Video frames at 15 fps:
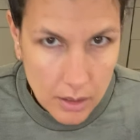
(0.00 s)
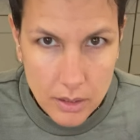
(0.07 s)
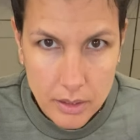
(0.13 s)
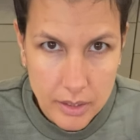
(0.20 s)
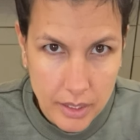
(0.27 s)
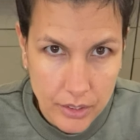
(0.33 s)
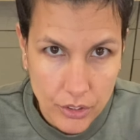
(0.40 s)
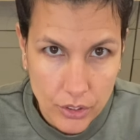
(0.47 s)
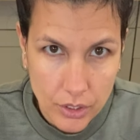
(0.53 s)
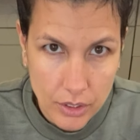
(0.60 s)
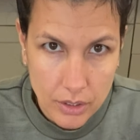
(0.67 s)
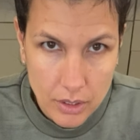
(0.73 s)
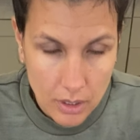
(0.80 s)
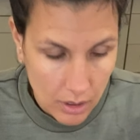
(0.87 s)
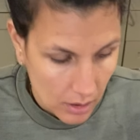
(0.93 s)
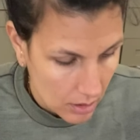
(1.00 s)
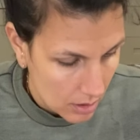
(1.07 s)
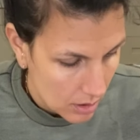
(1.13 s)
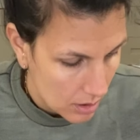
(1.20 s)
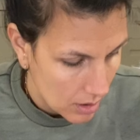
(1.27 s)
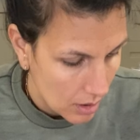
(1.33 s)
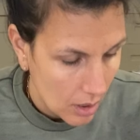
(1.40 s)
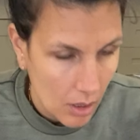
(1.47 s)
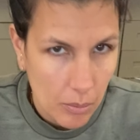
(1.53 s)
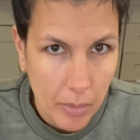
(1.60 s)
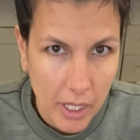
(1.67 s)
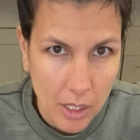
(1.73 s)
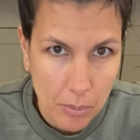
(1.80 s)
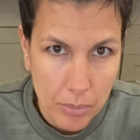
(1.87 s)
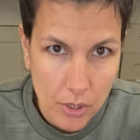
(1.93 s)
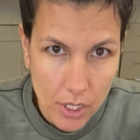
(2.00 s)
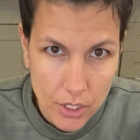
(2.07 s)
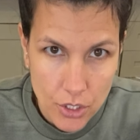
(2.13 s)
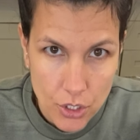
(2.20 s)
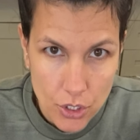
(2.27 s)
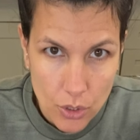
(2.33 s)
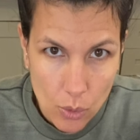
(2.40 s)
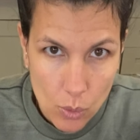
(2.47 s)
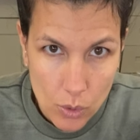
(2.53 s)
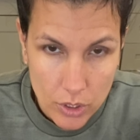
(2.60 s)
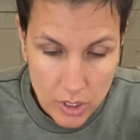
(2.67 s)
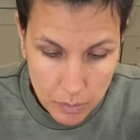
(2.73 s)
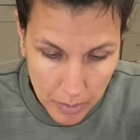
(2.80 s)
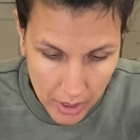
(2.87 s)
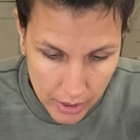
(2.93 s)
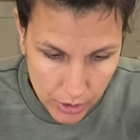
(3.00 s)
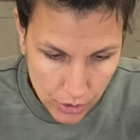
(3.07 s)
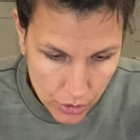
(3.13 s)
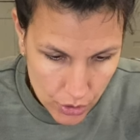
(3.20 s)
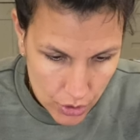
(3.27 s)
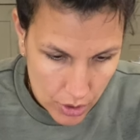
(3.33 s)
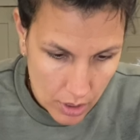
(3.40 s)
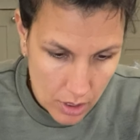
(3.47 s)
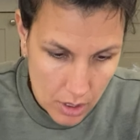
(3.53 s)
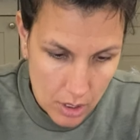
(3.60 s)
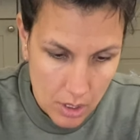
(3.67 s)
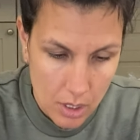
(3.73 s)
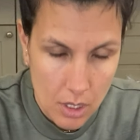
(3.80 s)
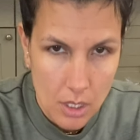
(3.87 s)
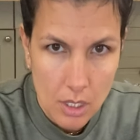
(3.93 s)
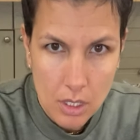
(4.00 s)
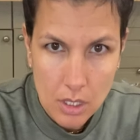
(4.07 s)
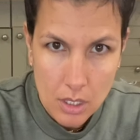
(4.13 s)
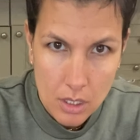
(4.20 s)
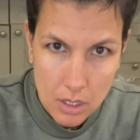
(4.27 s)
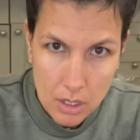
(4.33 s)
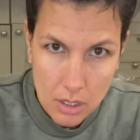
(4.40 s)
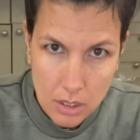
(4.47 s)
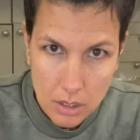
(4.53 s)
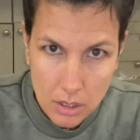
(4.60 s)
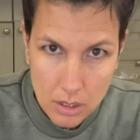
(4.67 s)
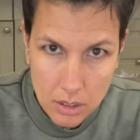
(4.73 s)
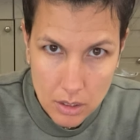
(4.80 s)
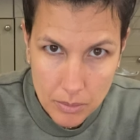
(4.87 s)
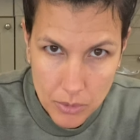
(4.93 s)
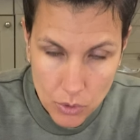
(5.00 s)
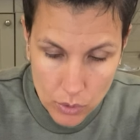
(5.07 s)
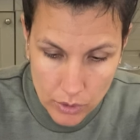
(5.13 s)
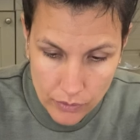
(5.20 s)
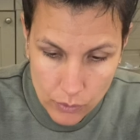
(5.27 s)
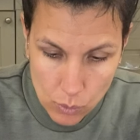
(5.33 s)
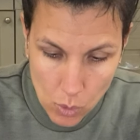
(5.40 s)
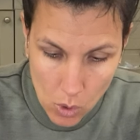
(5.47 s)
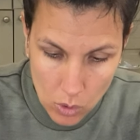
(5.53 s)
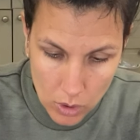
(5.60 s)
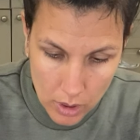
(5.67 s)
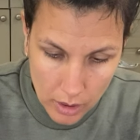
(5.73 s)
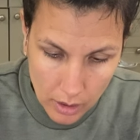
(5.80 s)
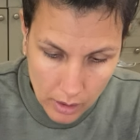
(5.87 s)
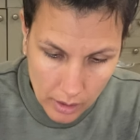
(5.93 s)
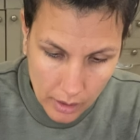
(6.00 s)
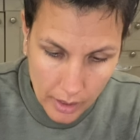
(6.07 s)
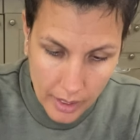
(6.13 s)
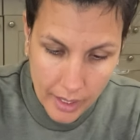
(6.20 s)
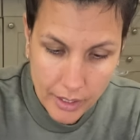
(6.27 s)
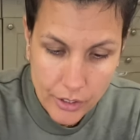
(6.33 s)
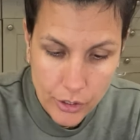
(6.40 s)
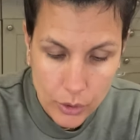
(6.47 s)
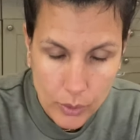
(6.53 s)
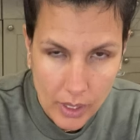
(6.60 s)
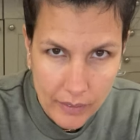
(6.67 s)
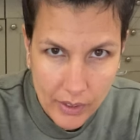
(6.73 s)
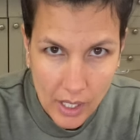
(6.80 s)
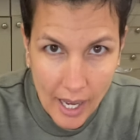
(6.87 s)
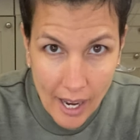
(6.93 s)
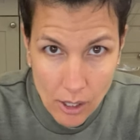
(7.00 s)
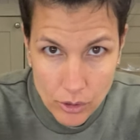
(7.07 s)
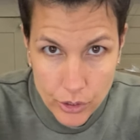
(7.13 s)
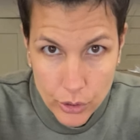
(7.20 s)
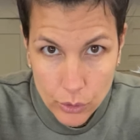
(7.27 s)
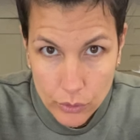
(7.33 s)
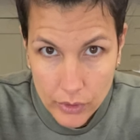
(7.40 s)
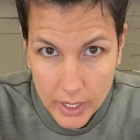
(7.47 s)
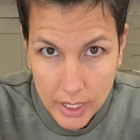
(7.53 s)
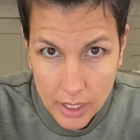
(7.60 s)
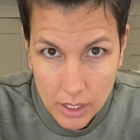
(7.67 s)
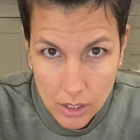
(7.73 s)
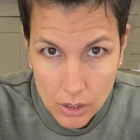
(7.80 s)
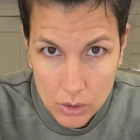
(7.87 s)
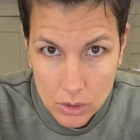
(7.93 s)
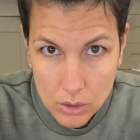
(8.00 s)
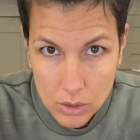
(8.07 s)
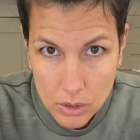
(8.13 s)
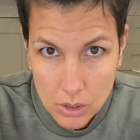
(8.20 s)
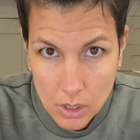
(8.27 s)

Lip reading: scissors, paintbrush or sponge, some sort of roller, and I do have a how-to video